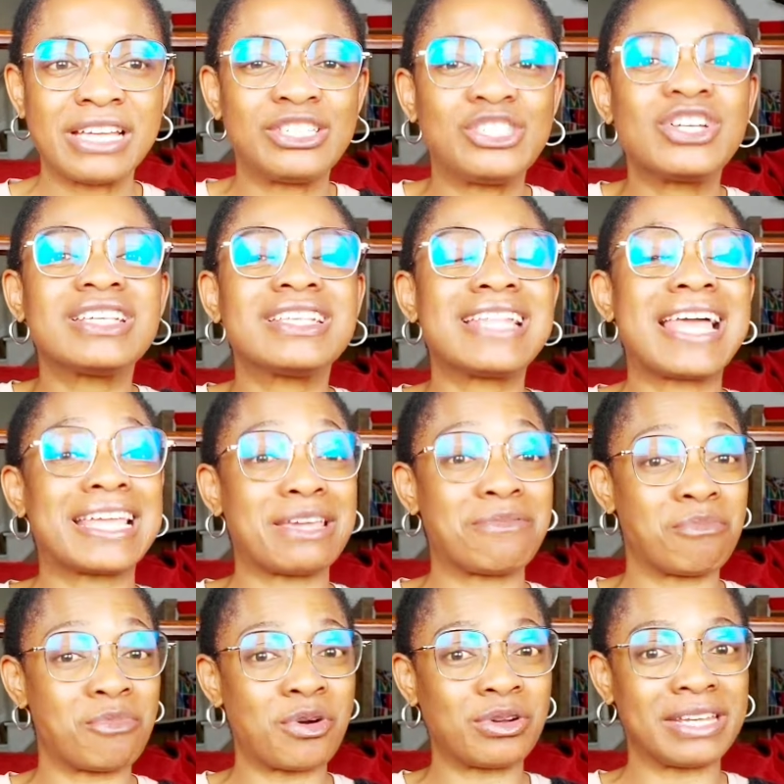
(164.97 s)
Just like a
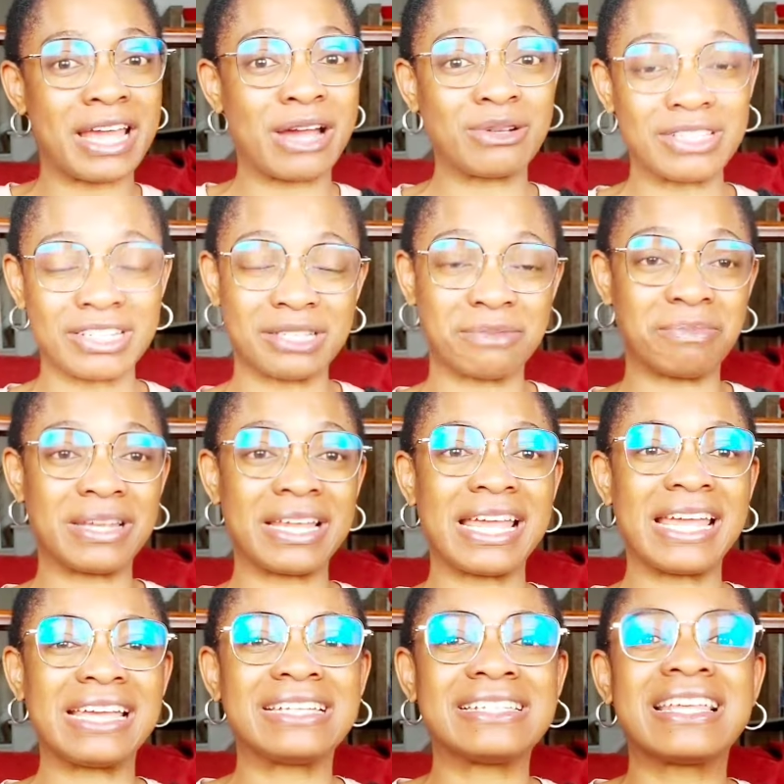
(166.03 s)
model
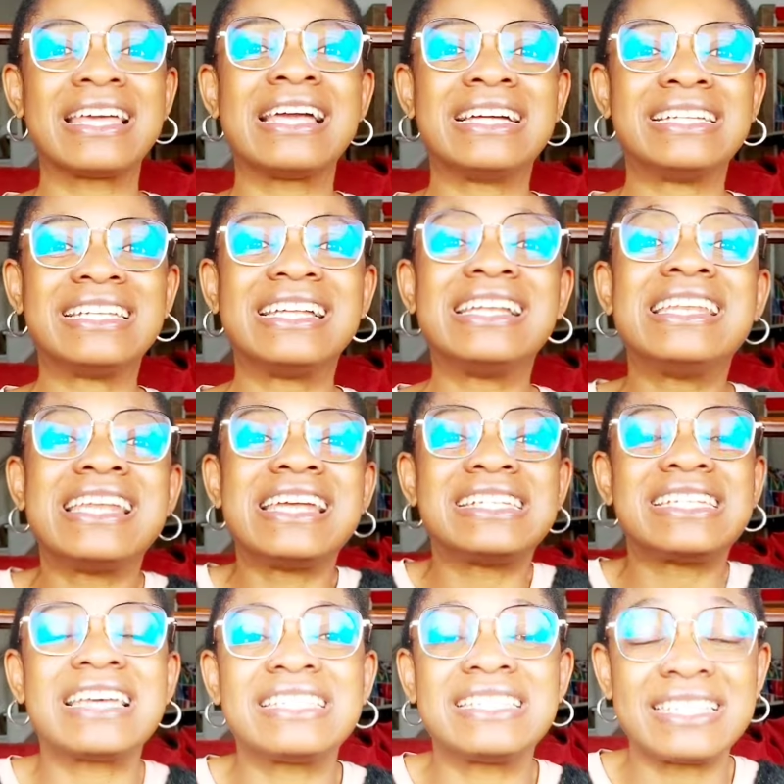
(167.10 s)
displays the
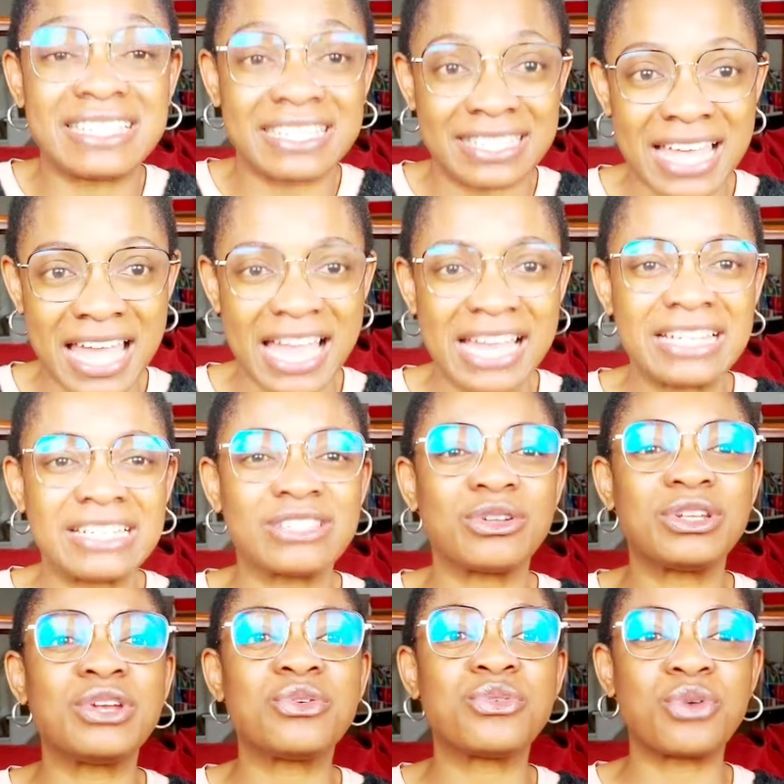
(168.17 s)
latest designs
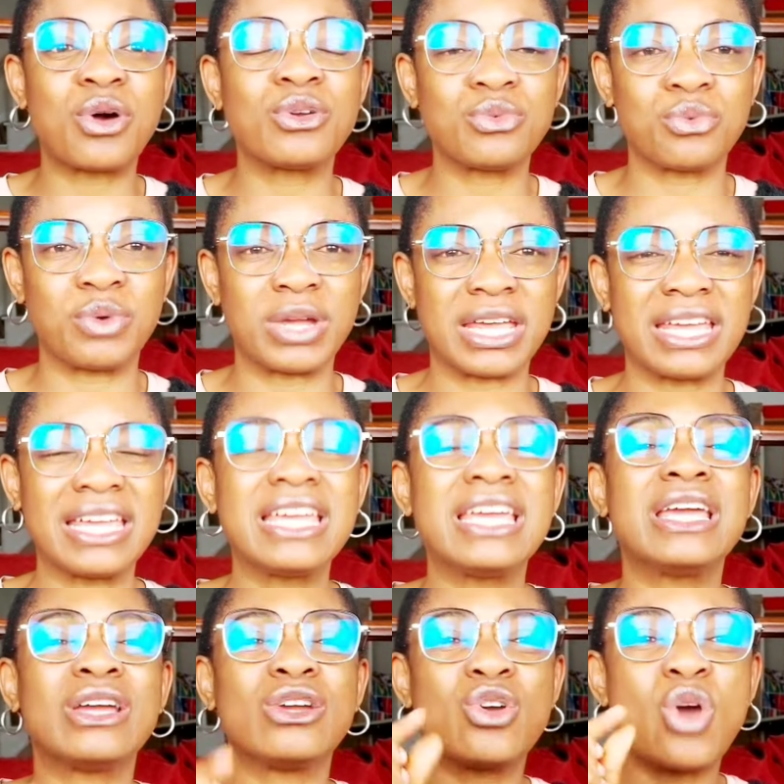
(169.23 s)
on a runway,
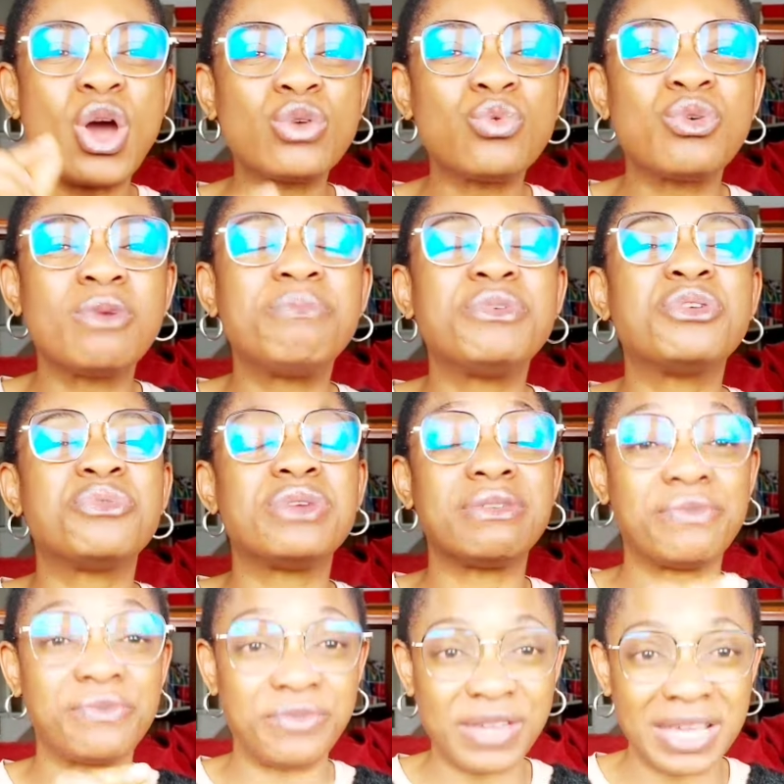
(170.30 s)
God will be
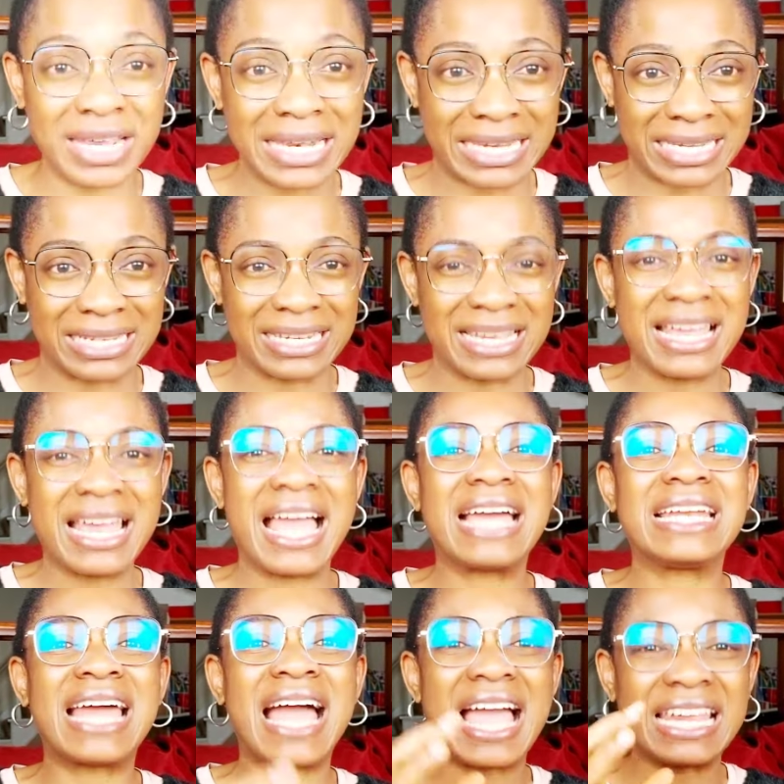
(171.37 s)
revealing
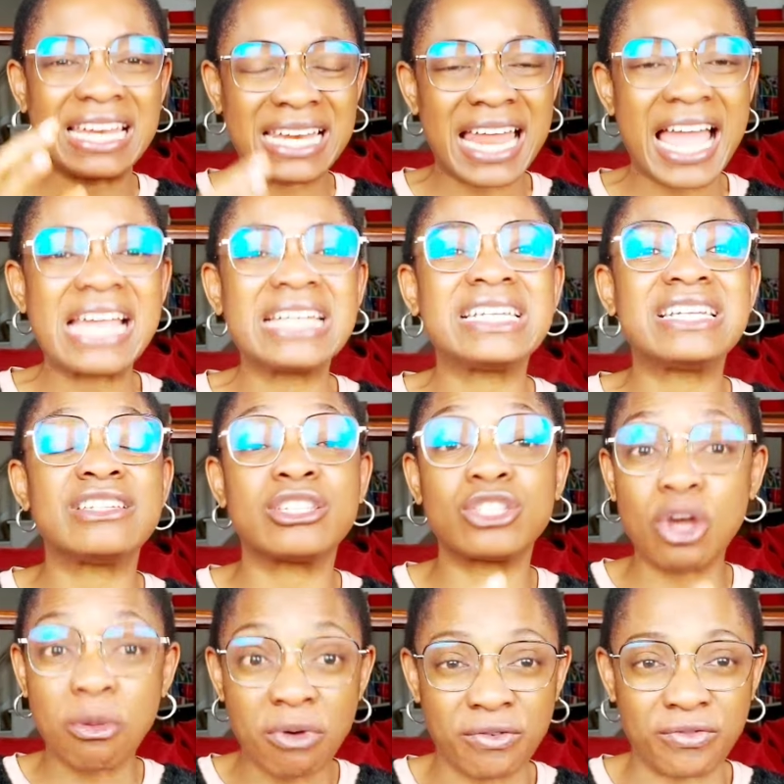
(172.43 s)
and highlighting
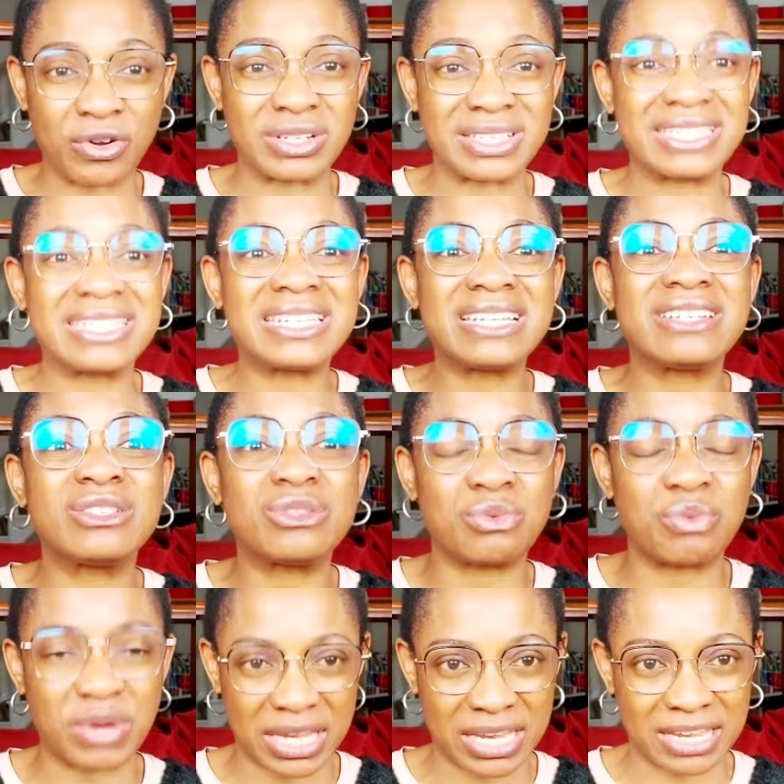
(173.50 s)
some of us this
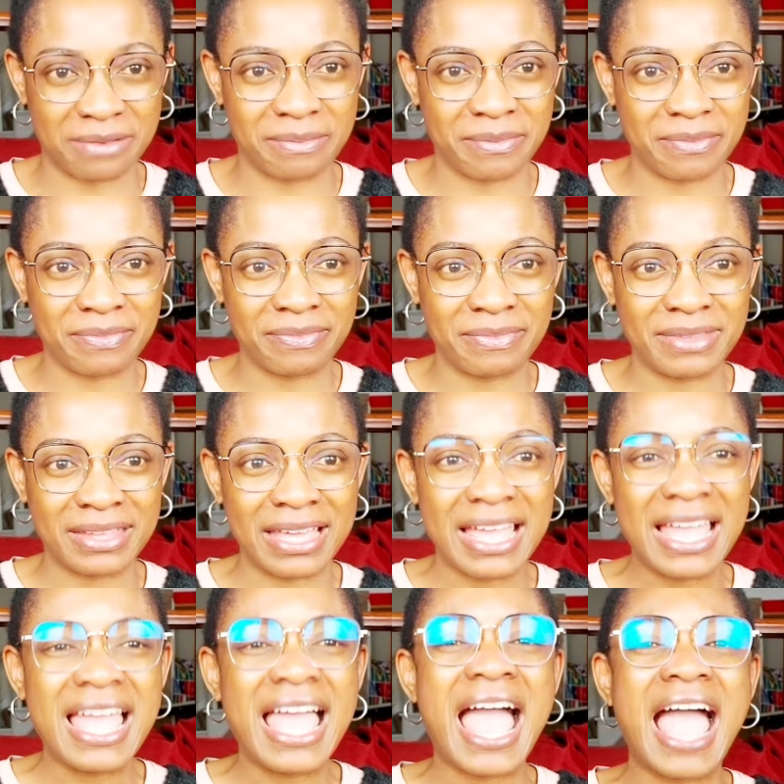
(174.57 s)
week.
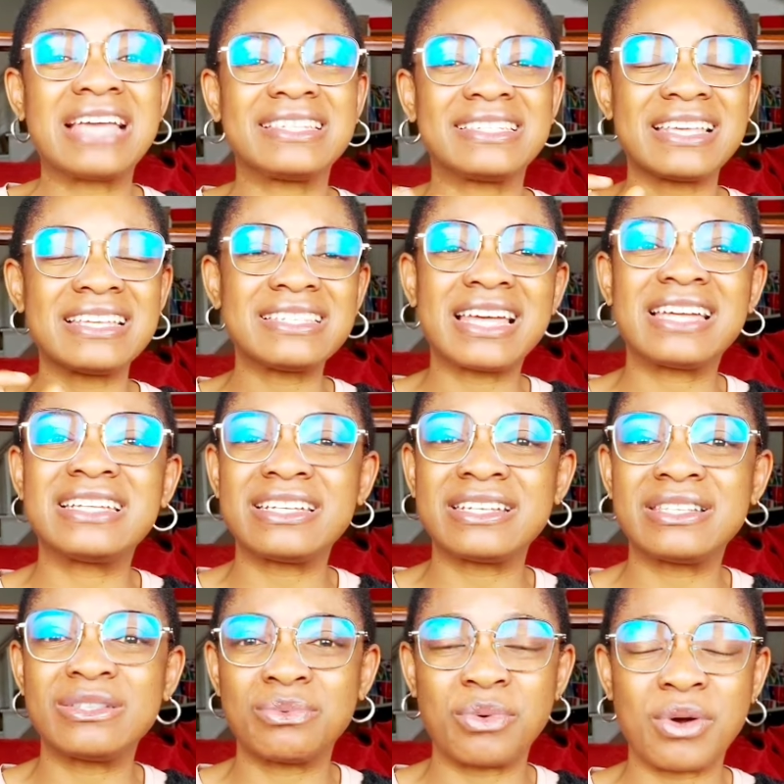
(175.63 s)
I sense that
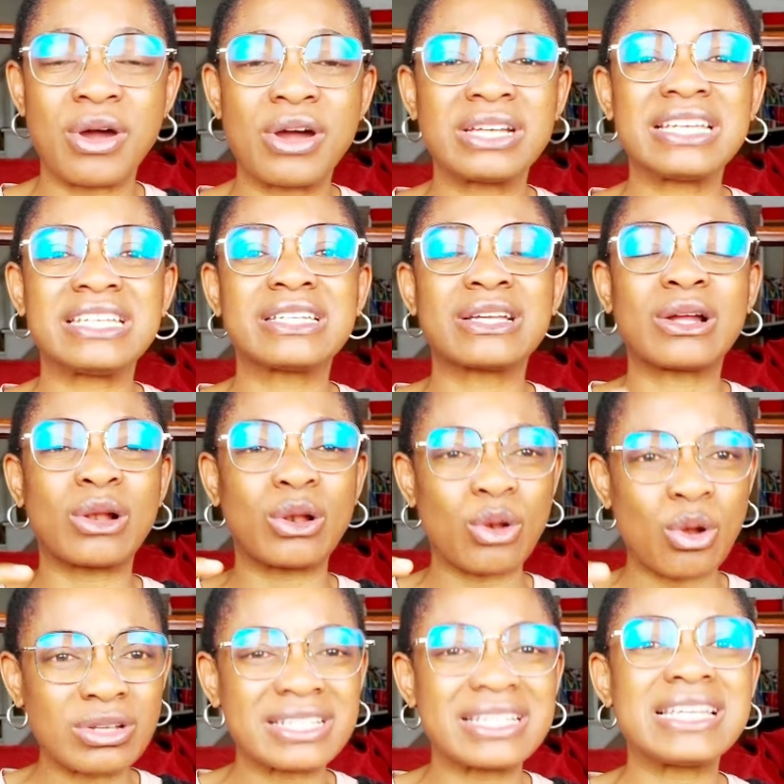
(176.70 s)
this word is
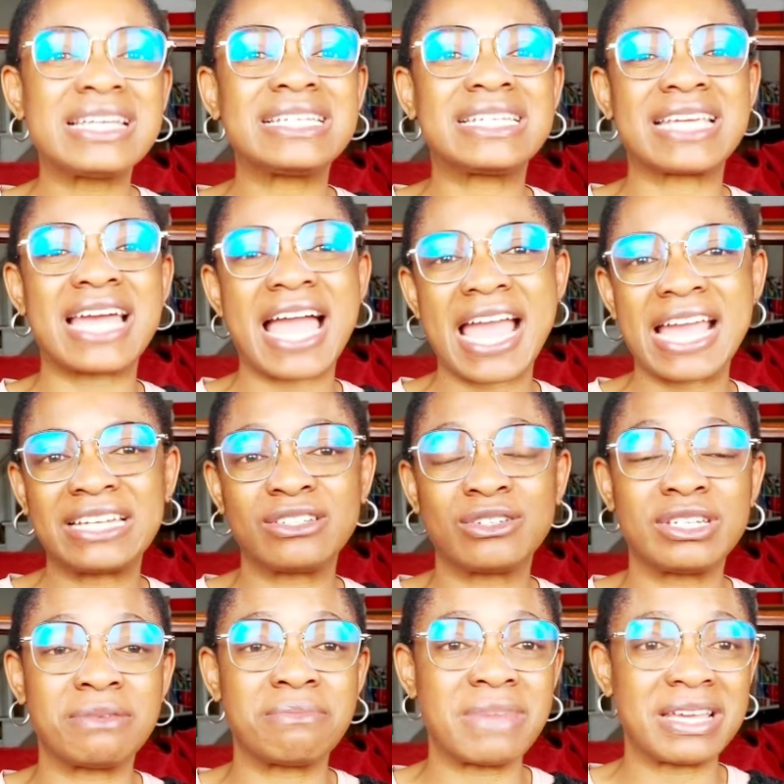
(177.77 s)
closely tied to
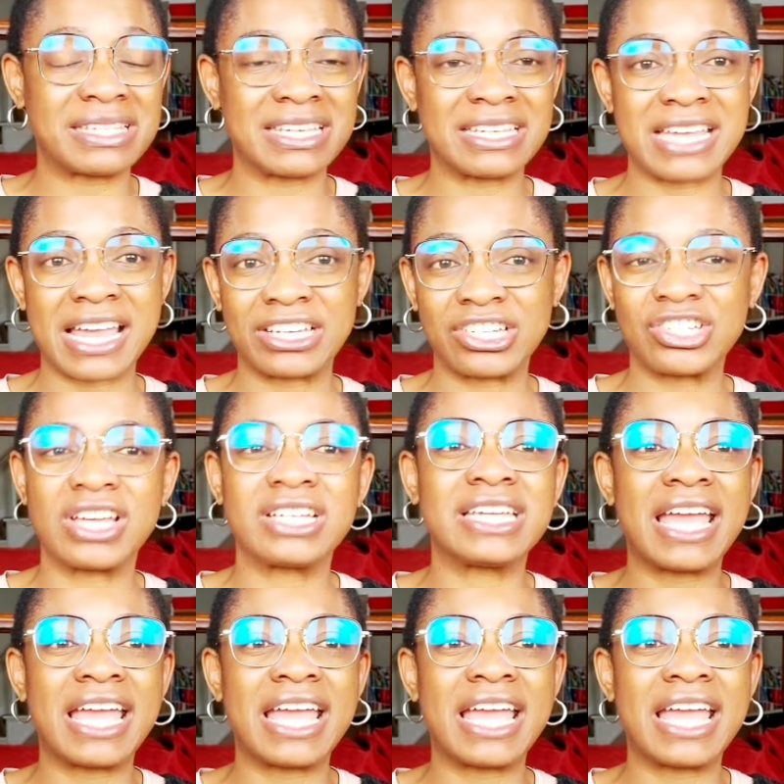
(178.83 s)
the message I shared